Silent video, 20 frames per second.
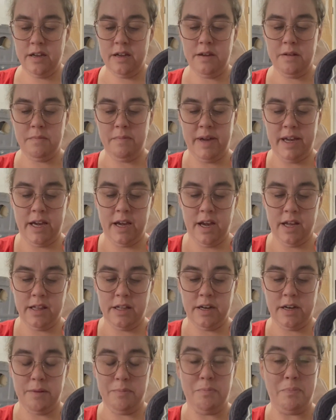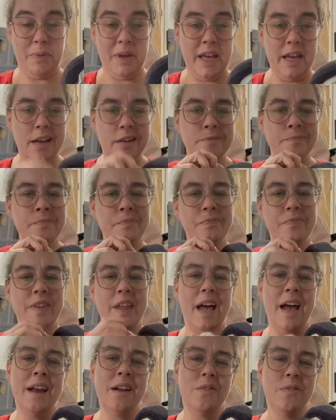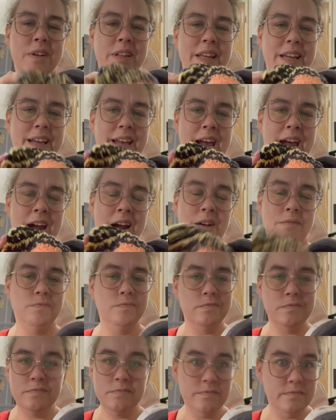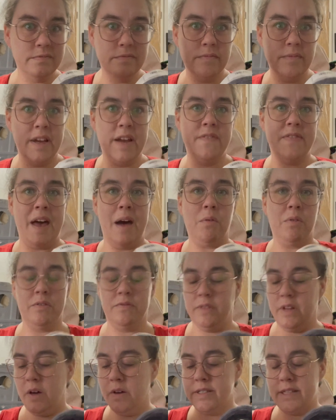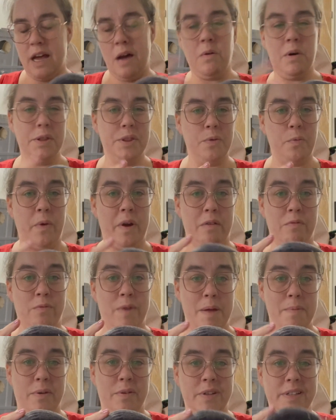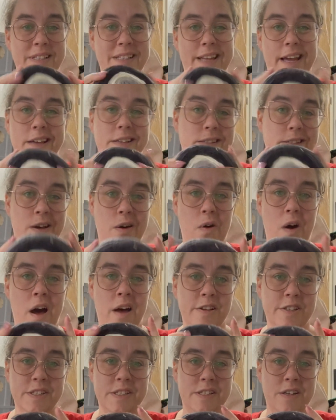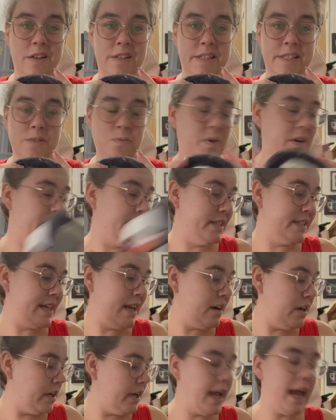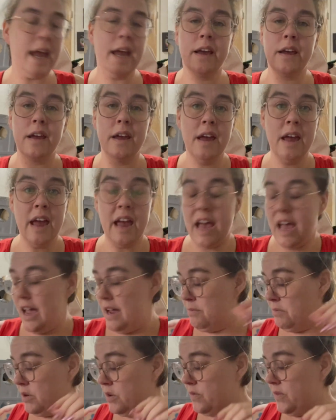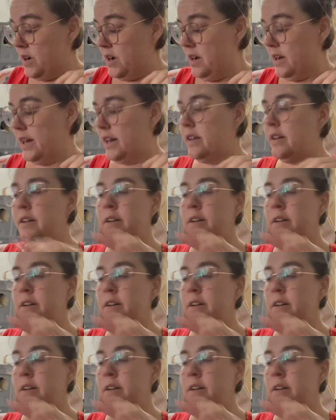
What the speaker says: my color B, I don't really care if that one flows. I want the rainbow to stay. So I'll just start this one in the center of cake and move on.